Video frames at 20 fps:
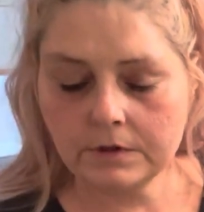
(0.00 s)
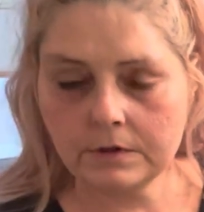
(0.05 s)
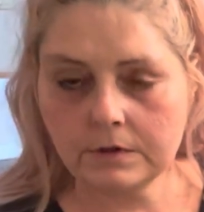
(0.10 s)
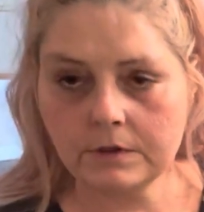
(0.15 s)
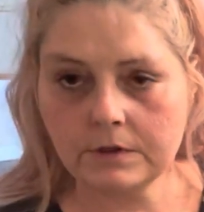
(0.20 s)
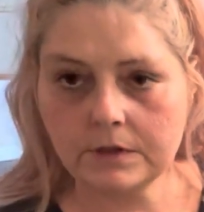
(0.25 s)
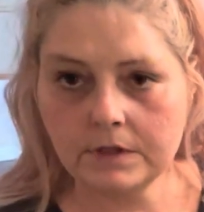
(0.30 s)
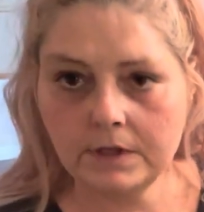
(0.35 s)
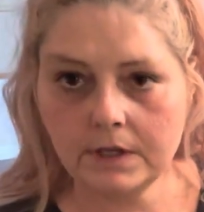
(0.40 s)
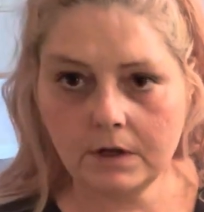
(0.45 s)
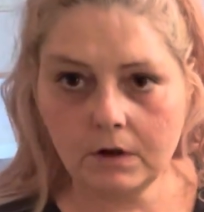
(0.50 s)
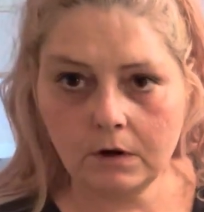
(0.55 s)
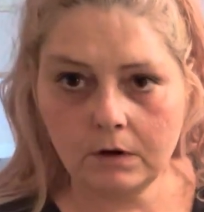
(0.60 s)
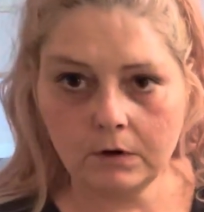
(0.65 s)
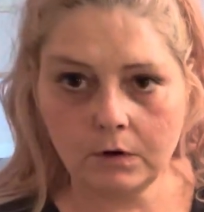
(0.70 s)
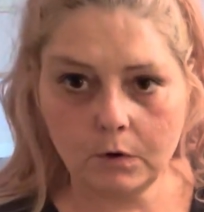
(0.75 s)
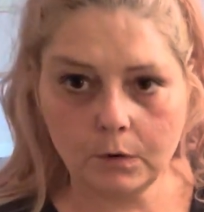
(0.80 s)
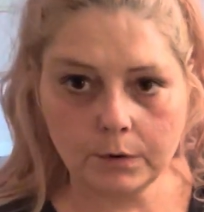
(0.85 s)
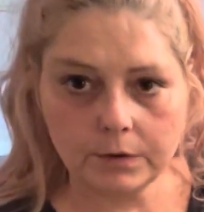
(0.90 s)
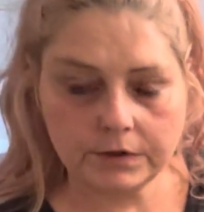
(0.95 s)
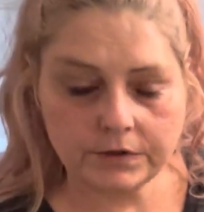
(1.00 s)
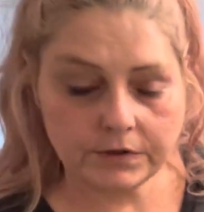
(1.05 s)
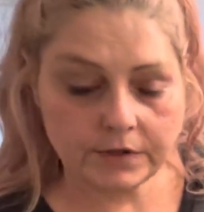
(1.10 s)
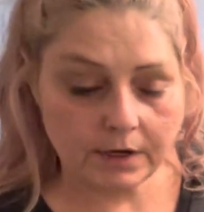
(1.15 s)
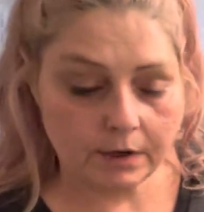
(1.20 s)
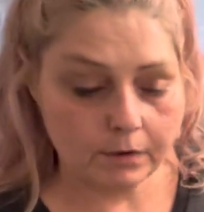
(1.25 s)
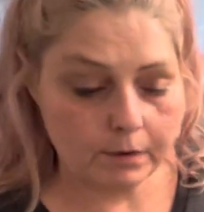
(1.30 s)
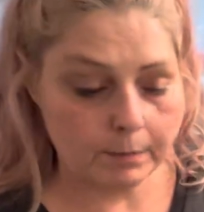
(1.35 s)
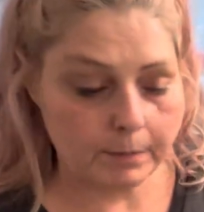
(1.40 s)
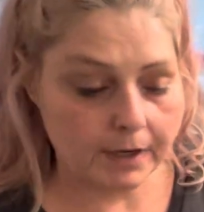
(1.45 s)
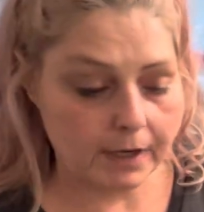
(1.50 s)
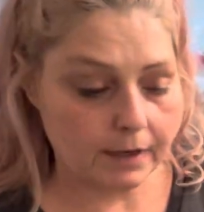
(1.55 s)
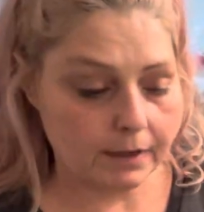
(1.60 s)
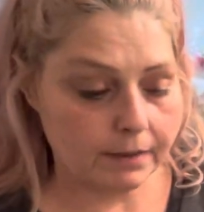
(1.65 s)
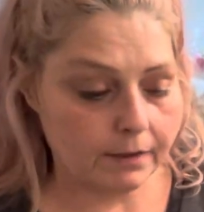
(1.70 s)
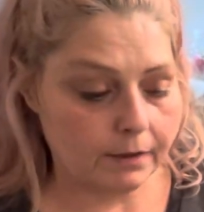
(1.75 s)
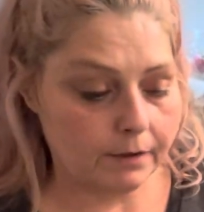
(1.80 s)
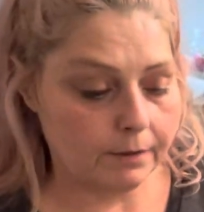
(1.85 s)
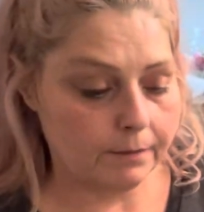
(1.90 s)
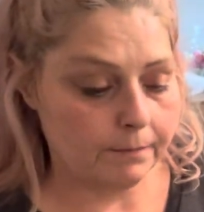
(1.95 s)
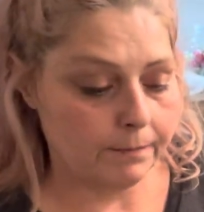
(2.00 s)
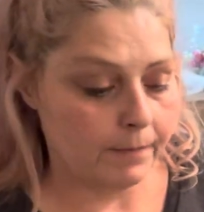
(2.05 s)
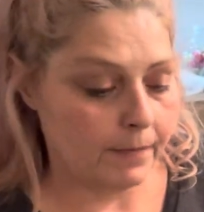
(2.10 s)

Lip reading: sneak all the cords down the back there.